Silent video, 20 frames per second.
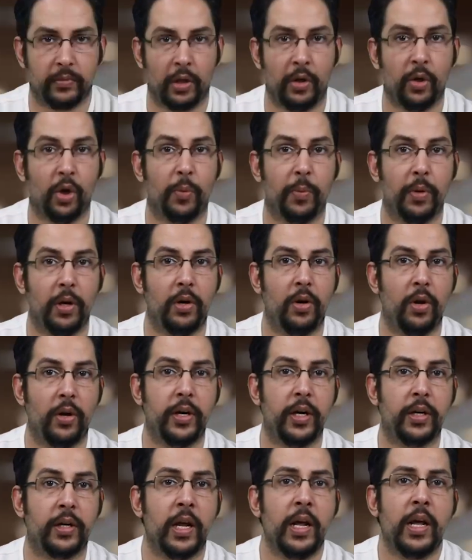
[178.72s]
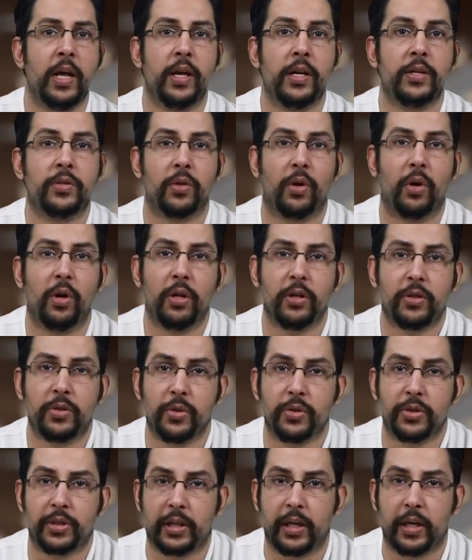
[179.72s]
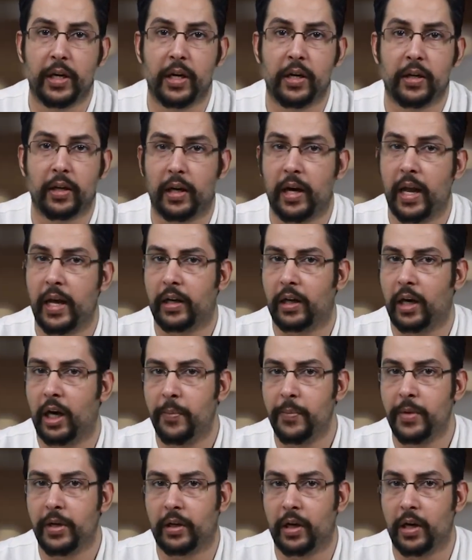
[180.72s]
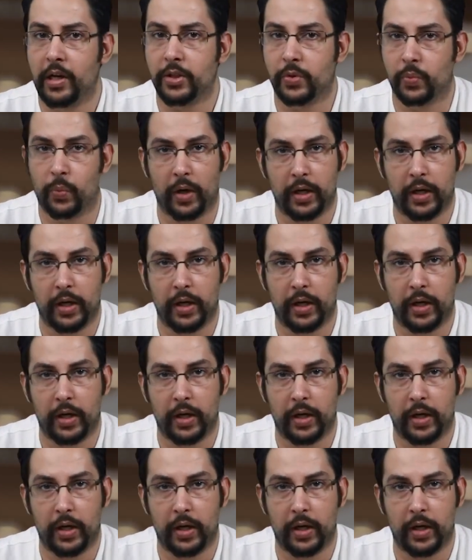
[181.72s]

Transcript: The Nobel laureate is also scared like Amir Khan's